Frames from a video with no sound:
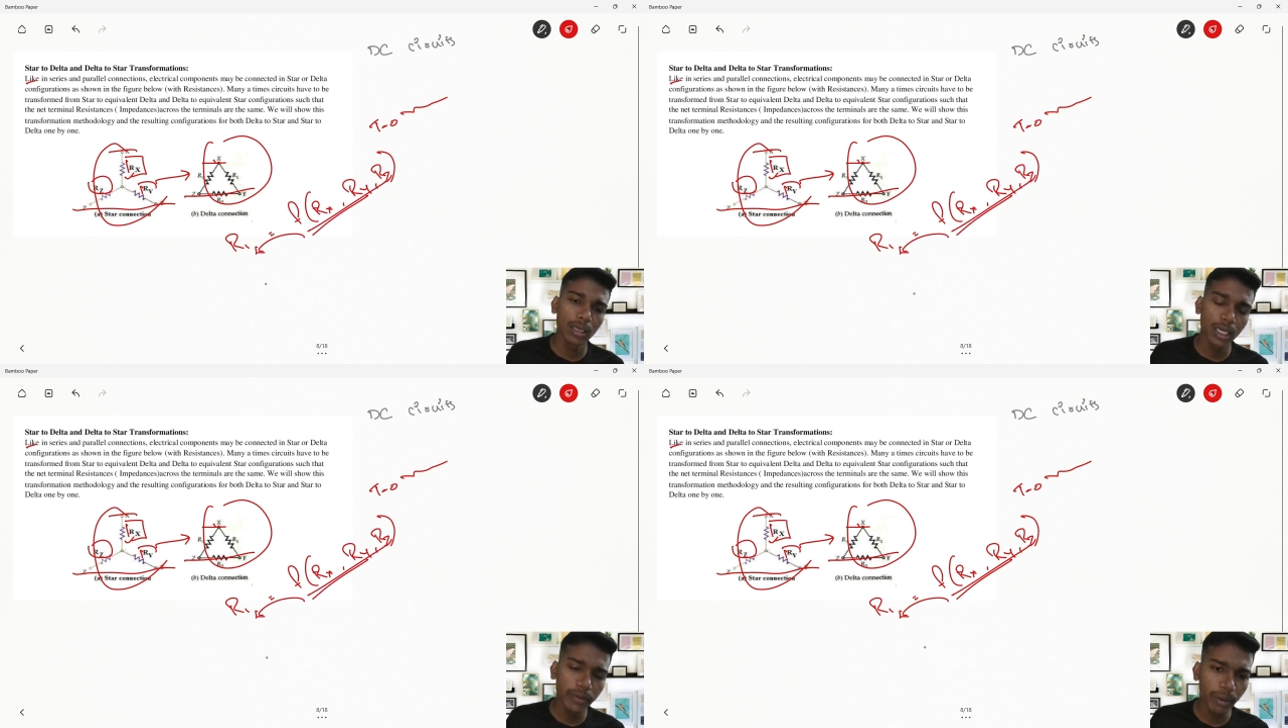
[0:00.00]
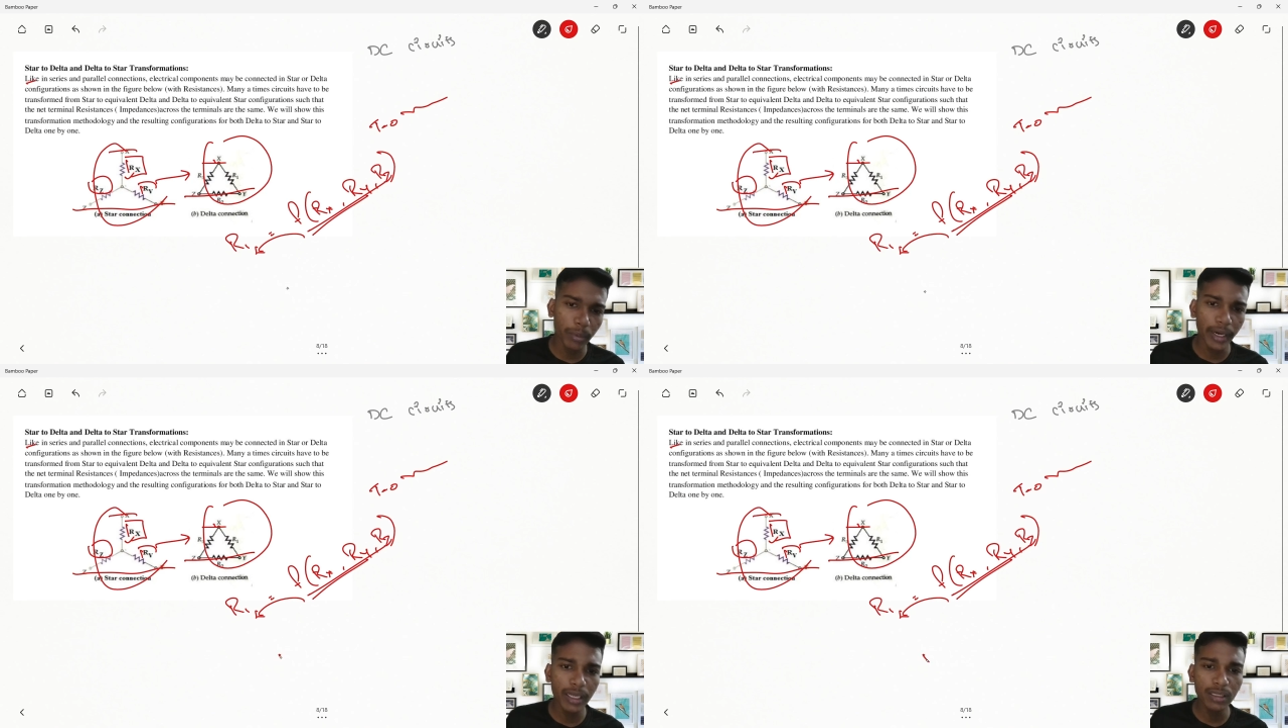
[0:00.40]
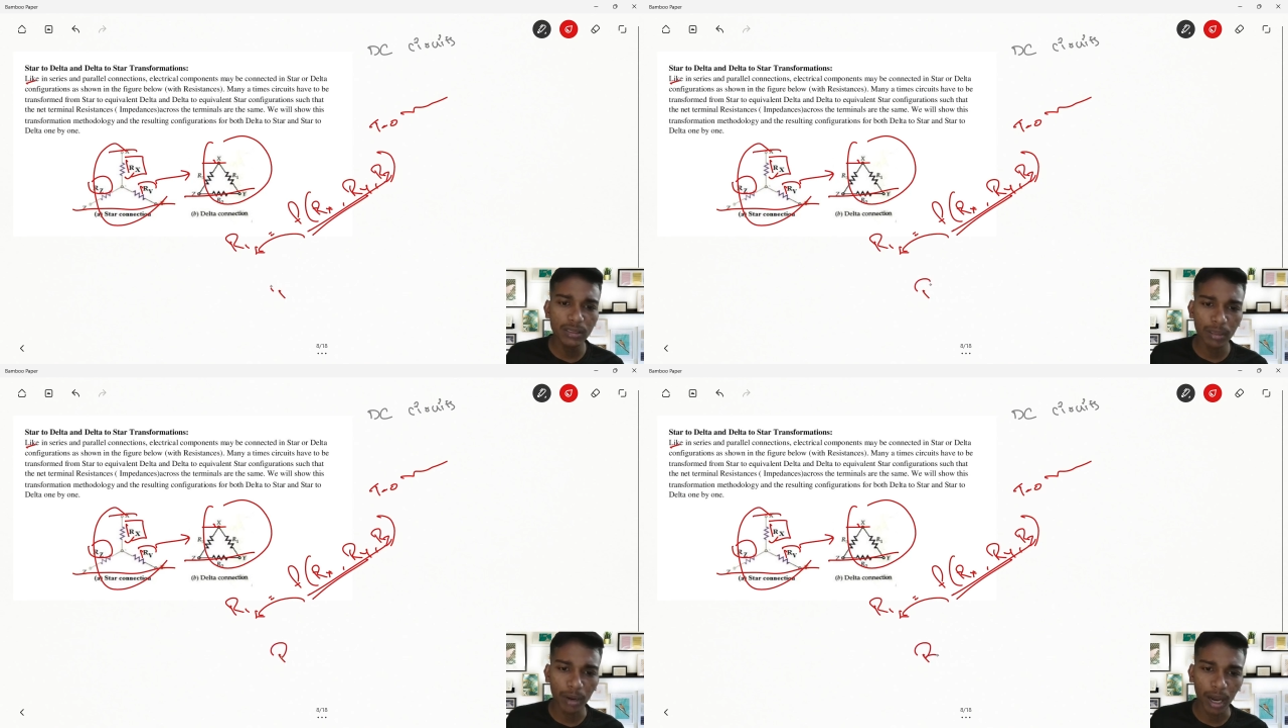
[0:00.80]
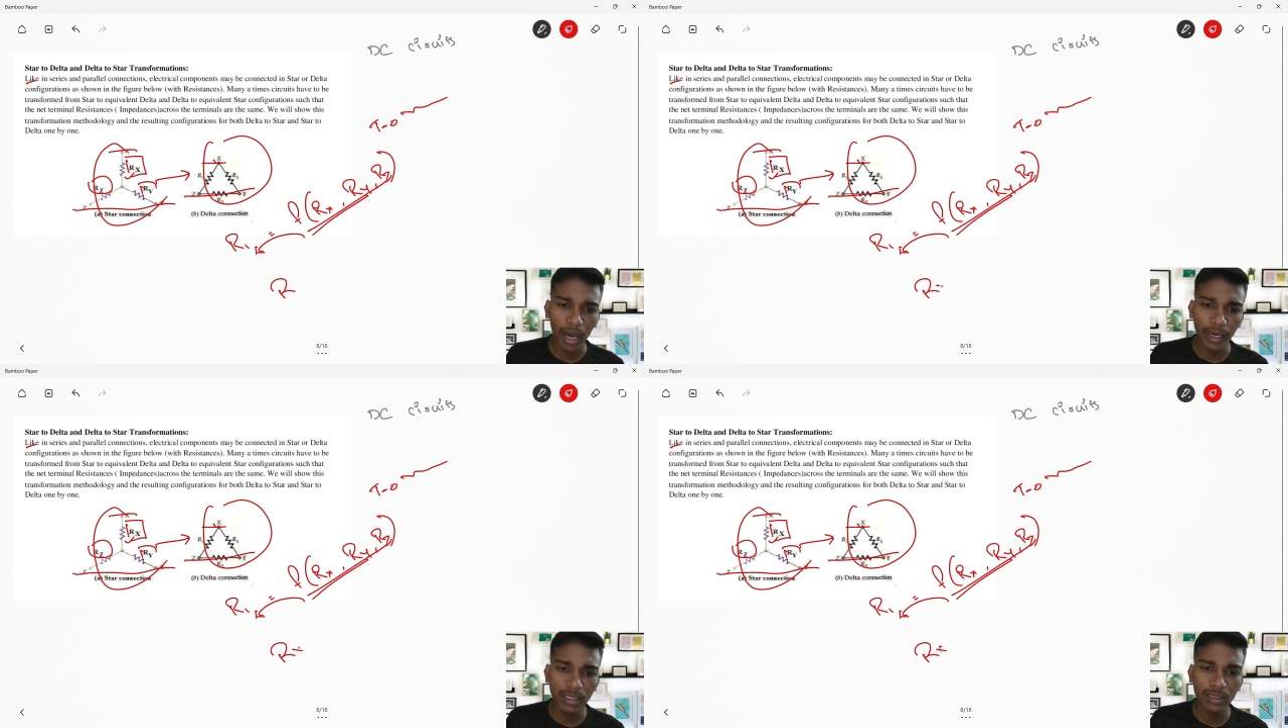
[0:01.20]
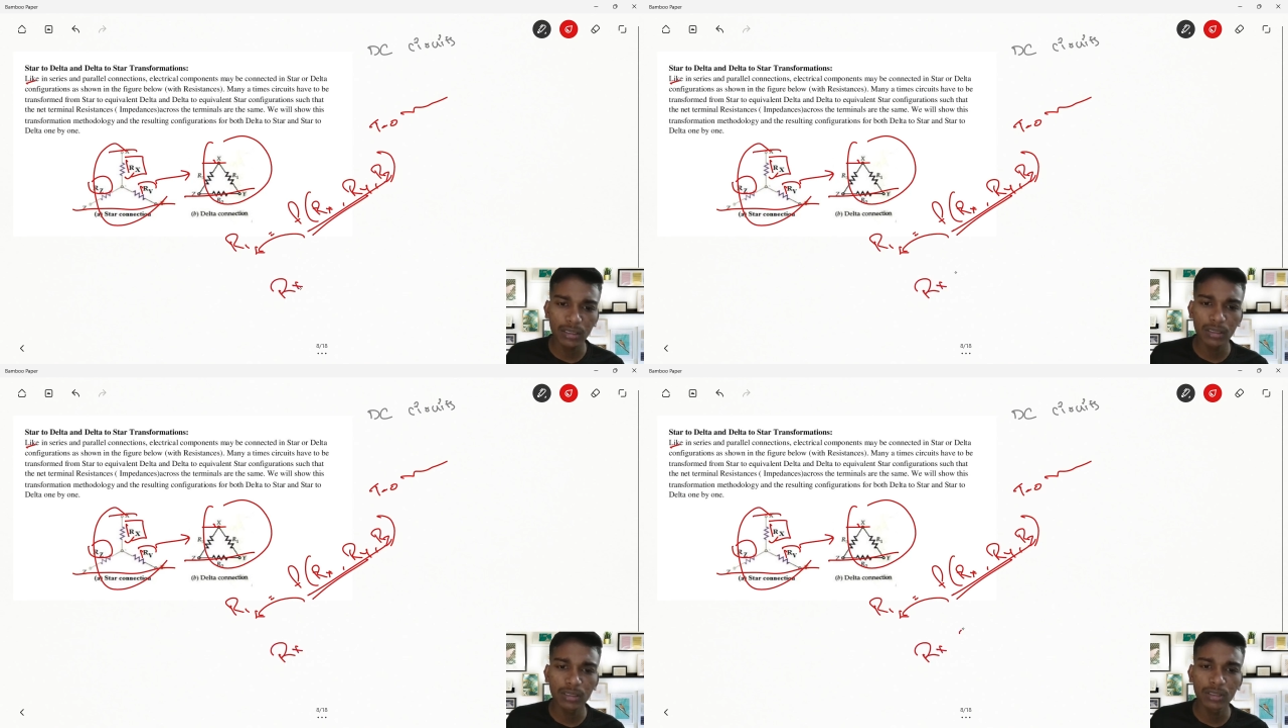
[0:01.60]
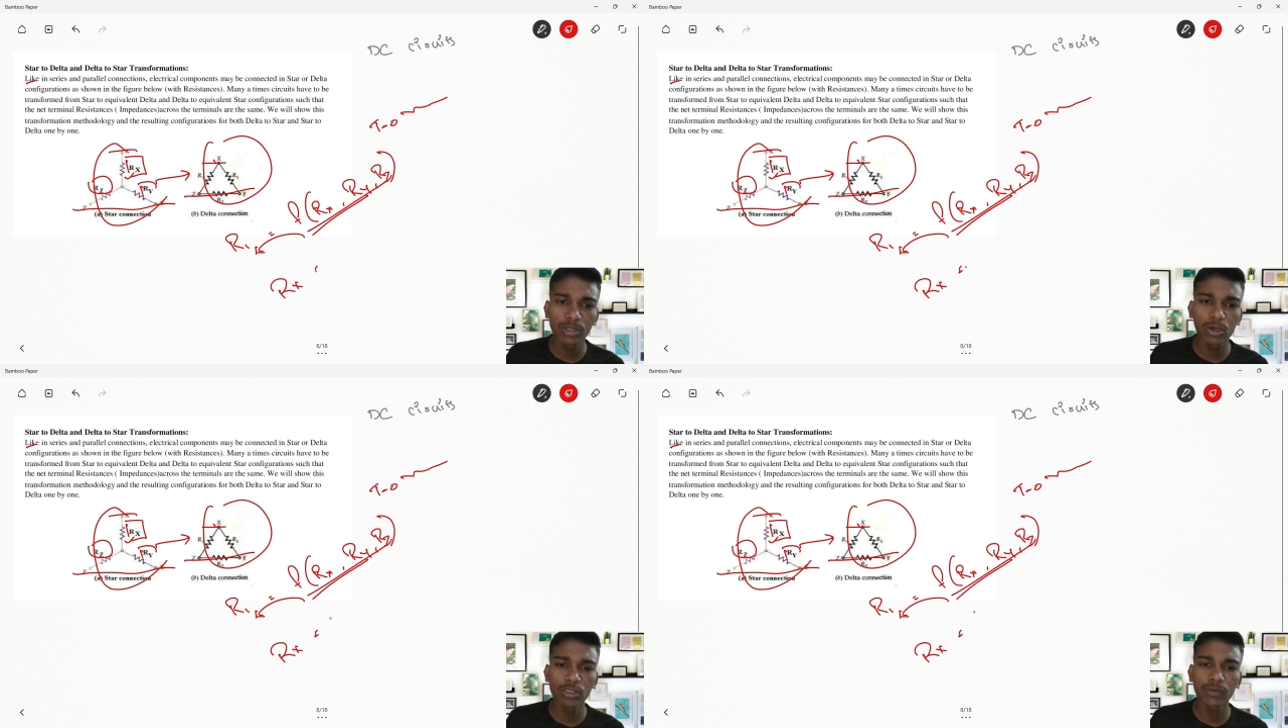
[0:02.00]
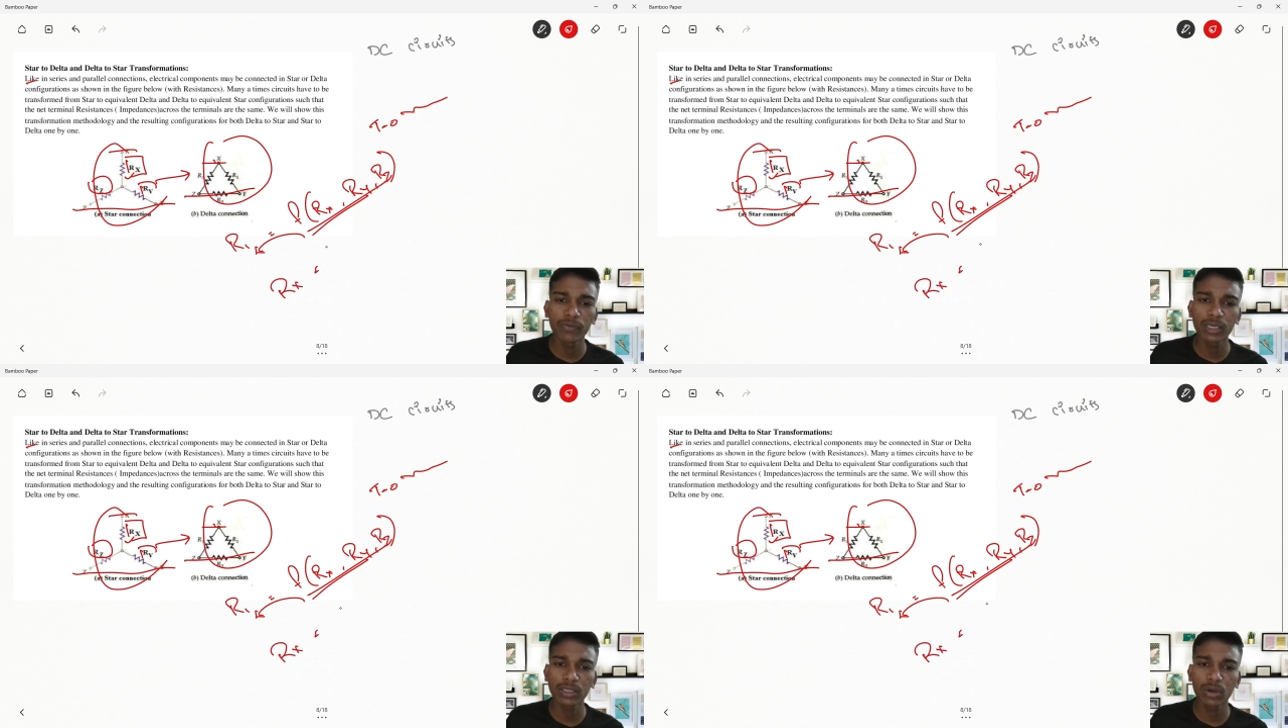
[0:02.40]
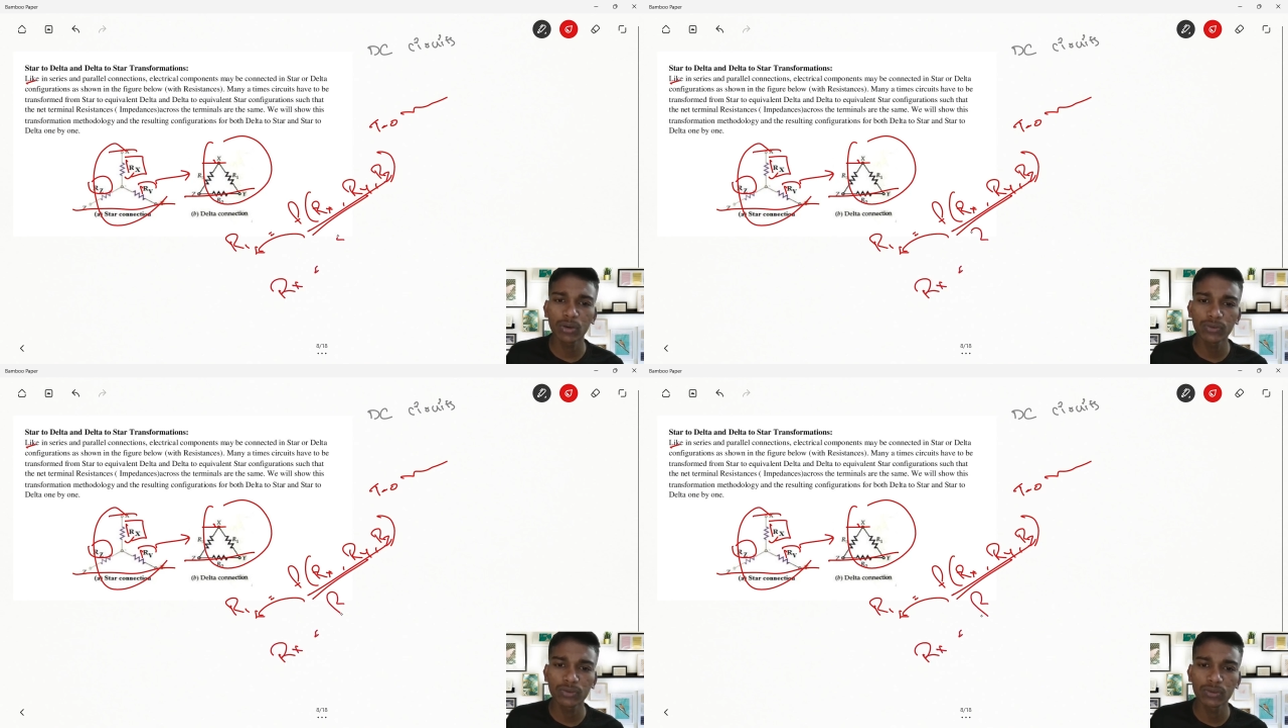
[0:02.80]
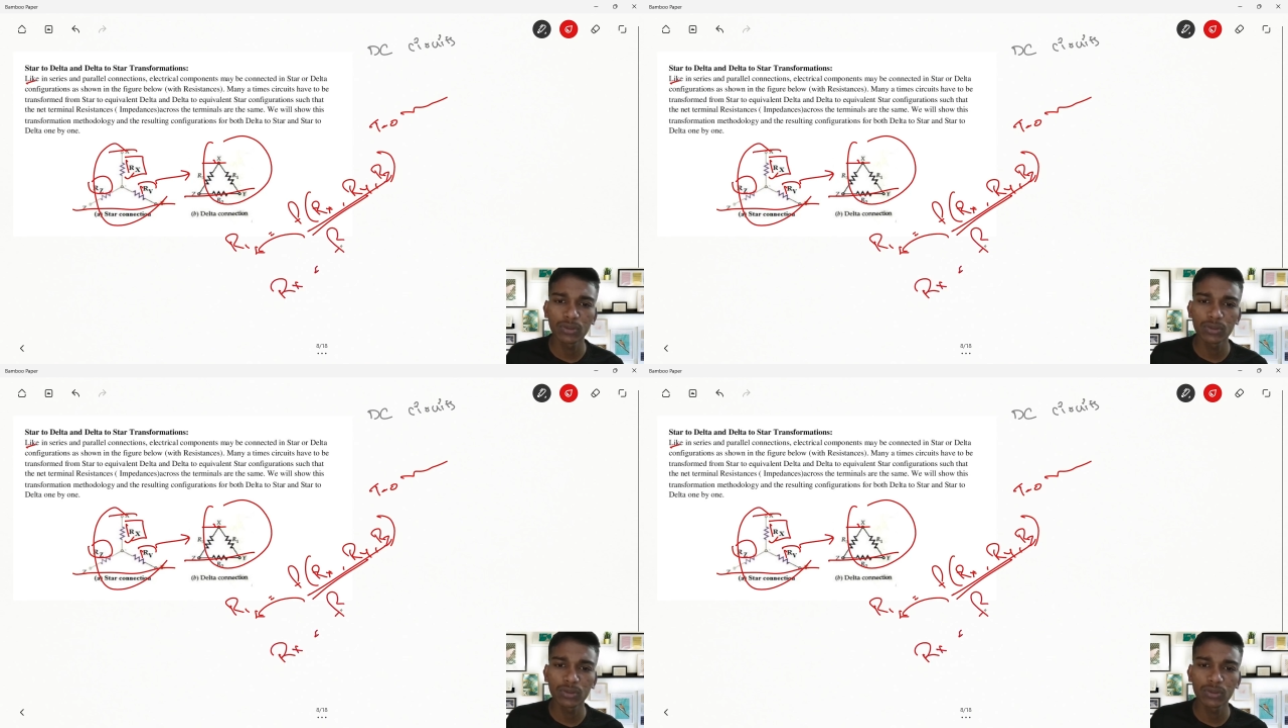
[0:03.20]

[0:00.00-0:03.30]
If I'm writing some Rx is equal to some function of